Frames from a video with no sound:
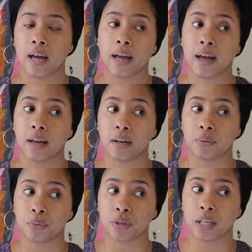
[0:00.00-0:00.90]

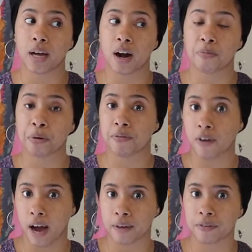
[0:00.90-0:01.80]
and really kind of
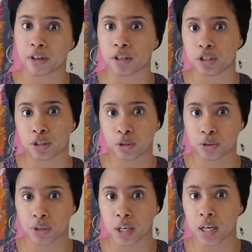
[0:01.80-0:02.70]
provide for her
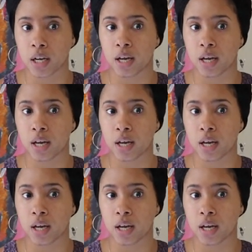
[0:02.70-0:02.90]
children